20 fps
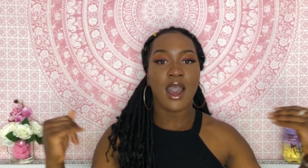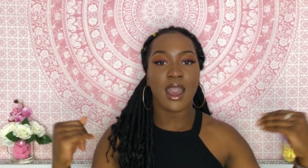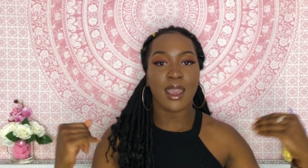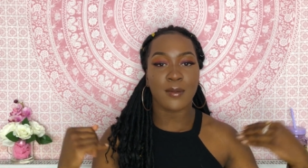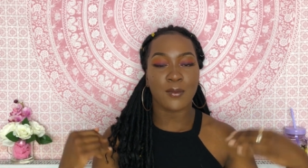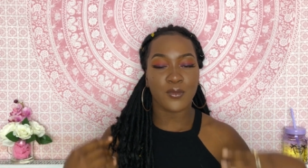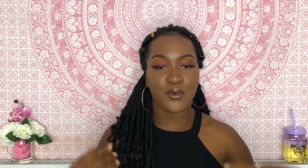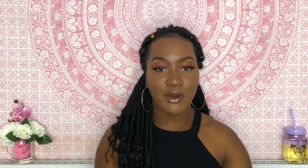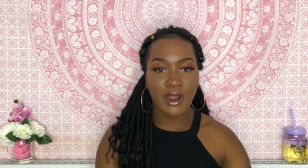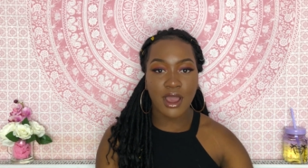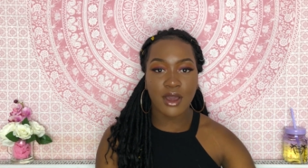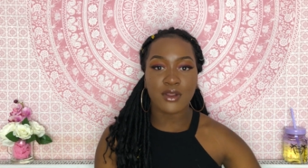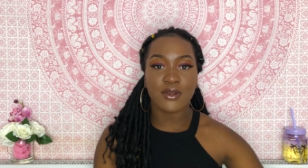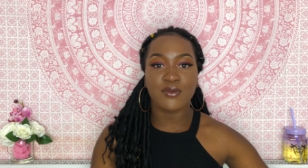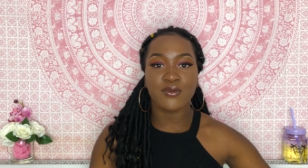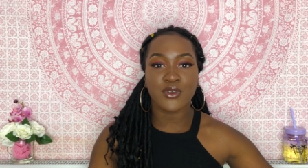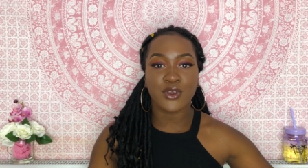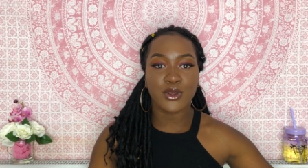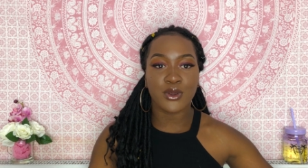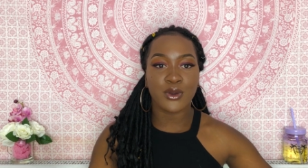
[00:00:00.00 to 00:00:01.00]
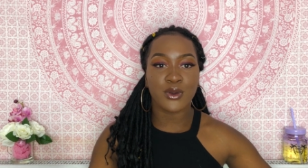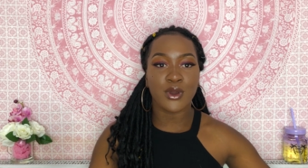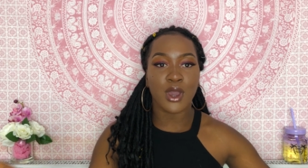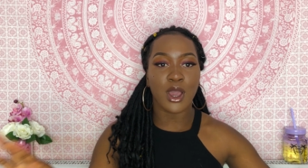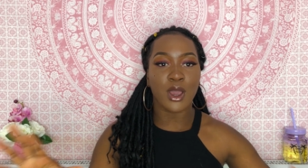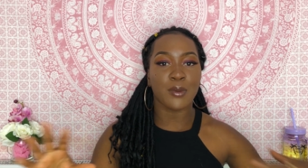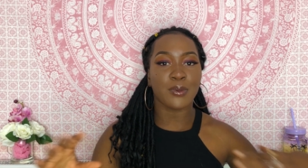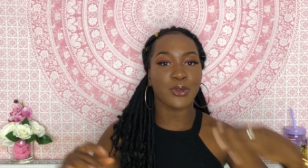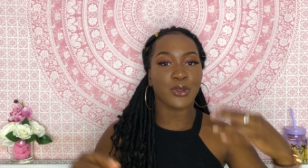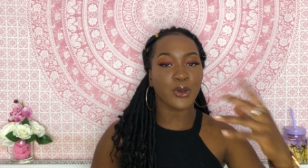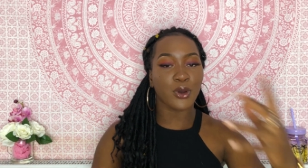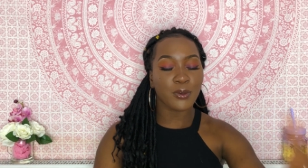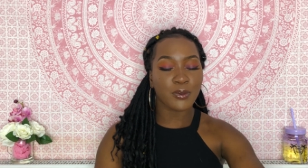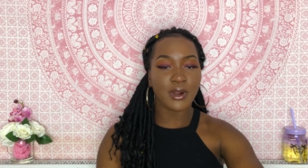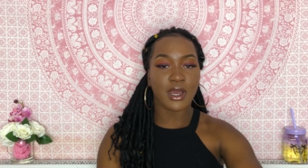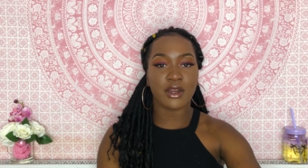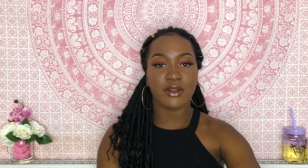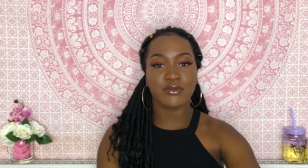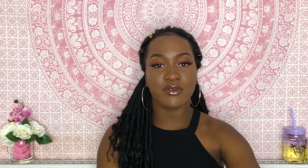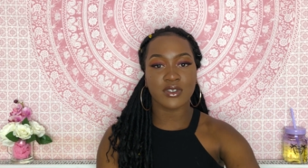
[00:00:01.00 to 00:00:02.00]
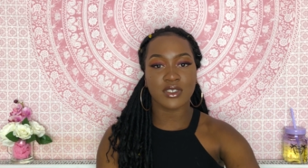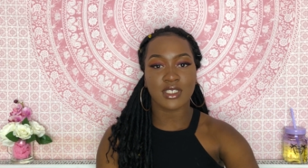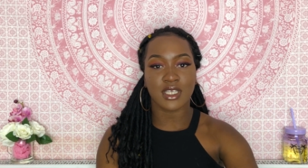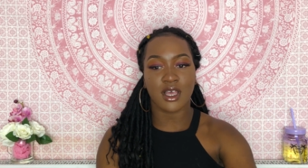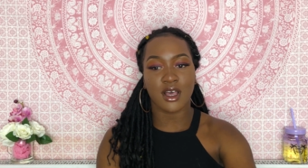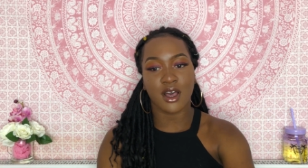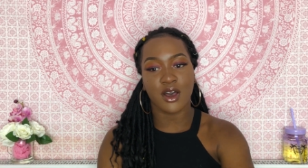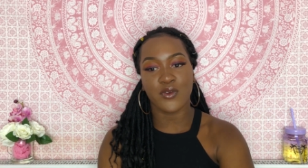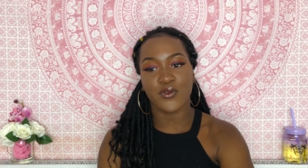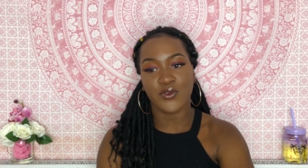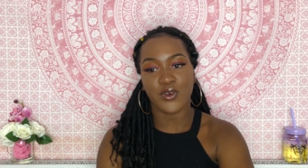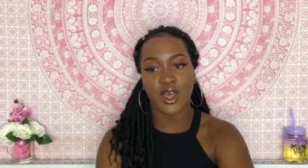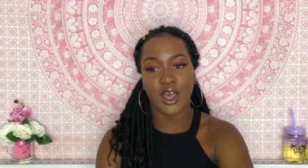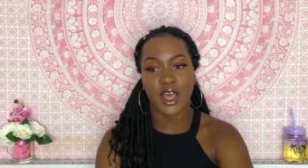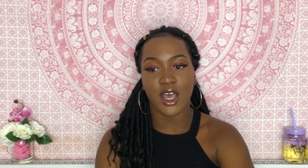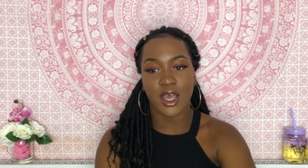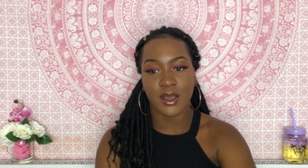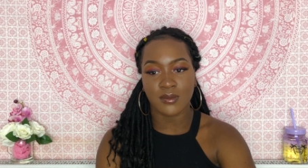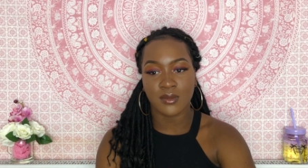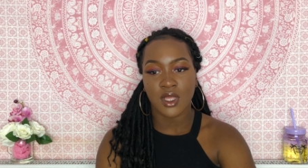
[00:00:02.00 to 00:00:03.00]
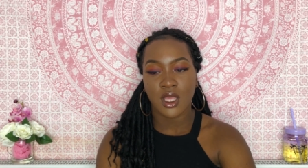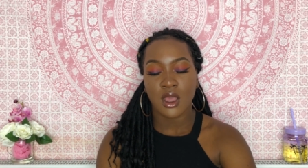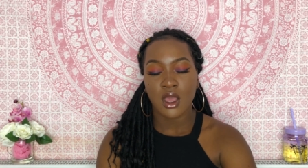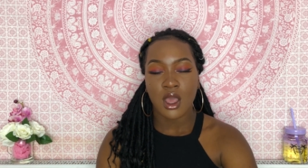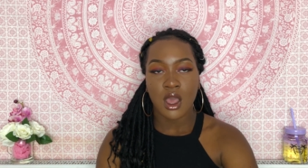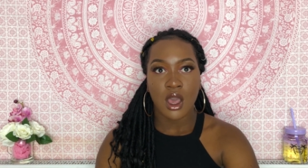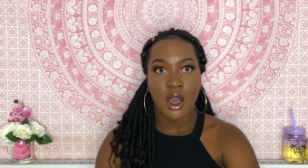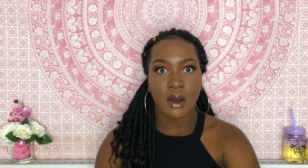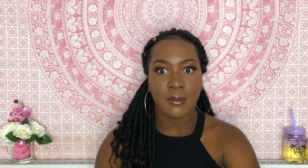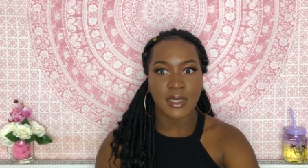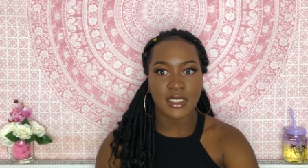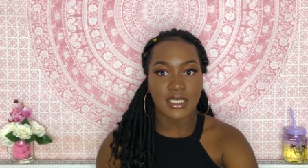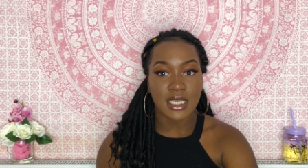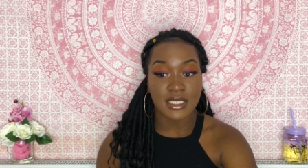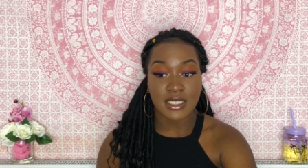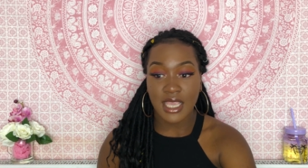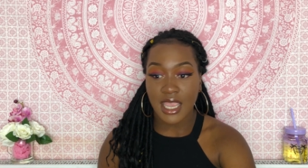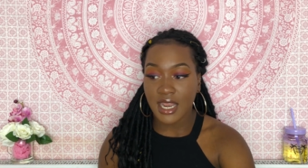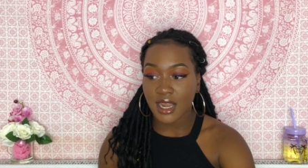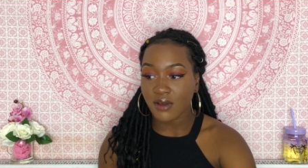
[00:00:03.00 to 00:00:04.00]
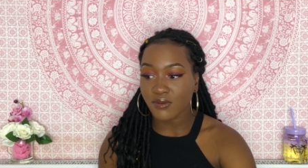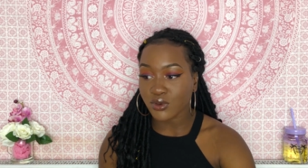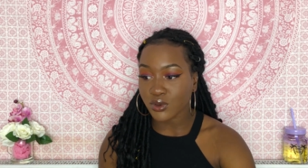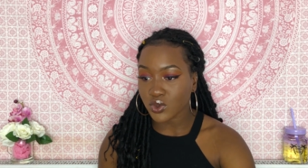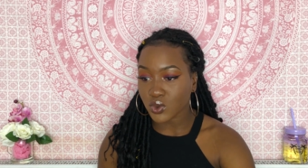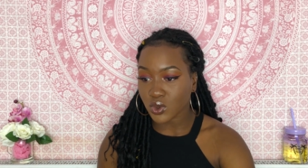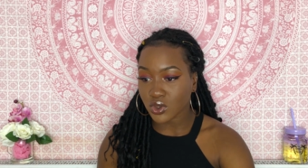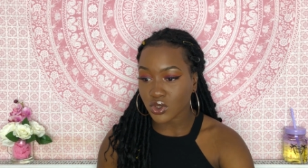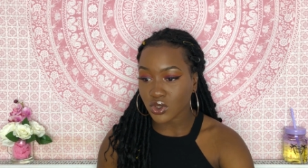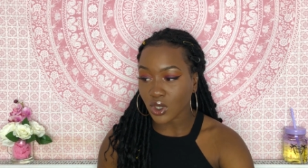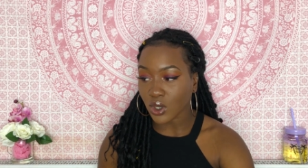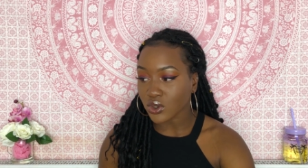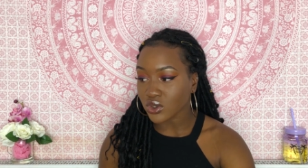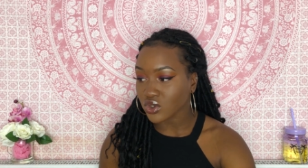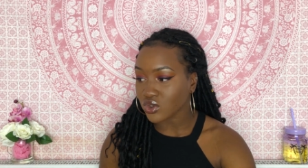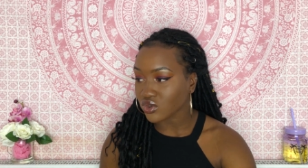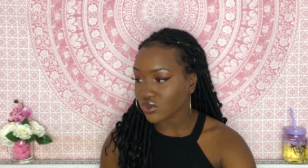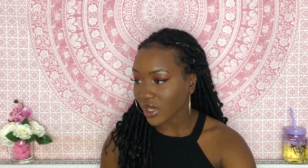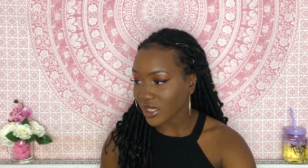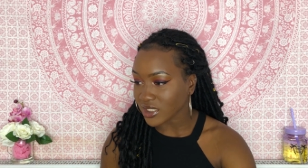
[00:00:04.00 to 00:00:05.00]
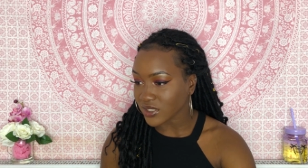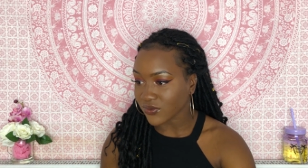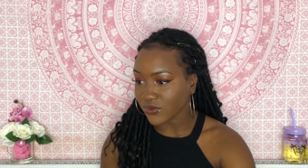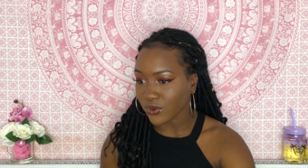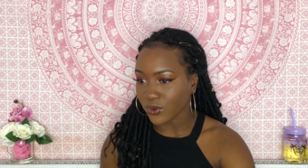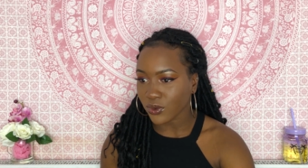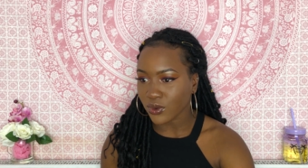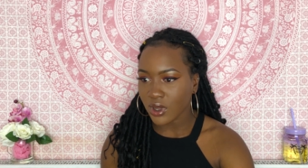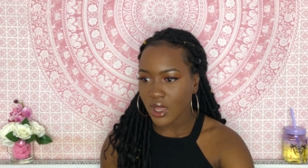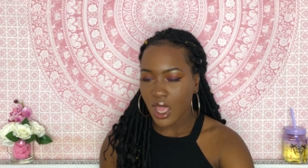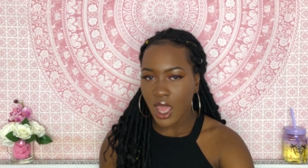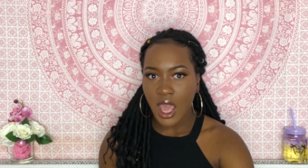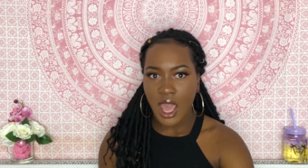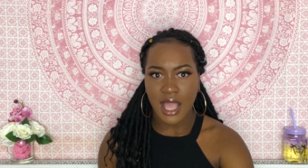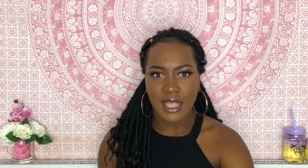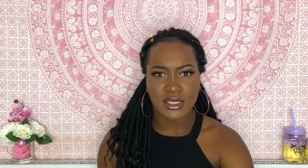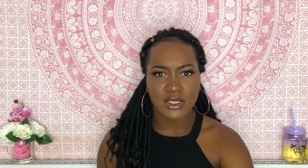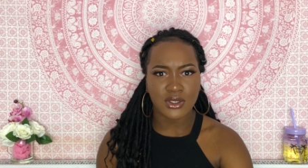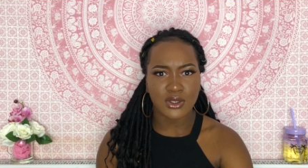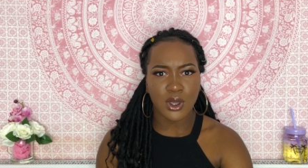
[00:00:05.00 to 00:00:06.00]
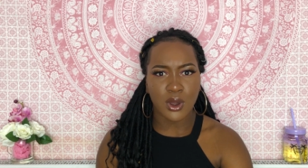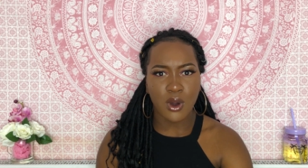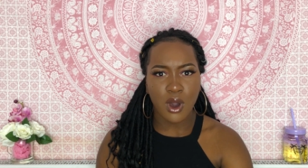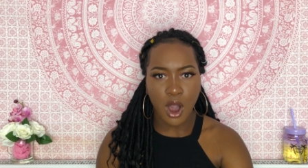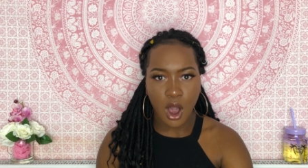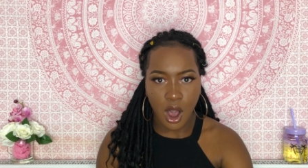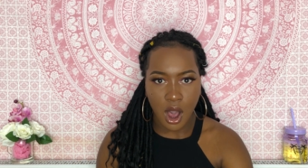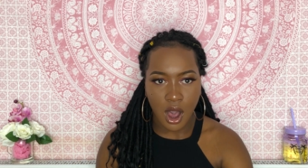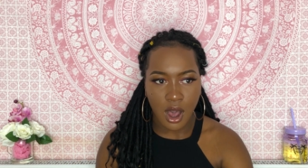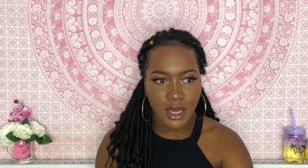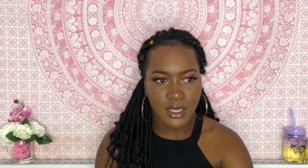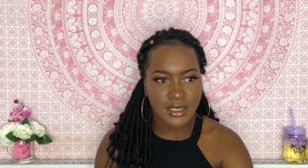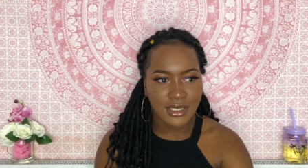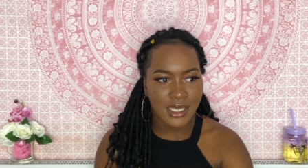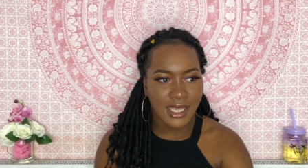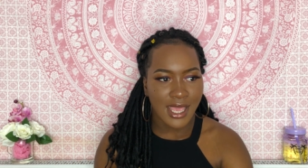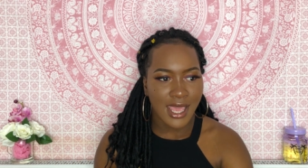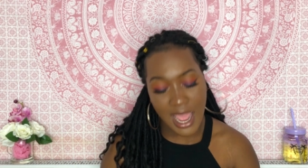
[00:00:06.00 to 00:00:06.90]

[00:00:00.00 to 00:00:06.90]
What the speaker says: I'm proud of you. I hope you're proud of yourself. My days A-levels were so stressful and so hard.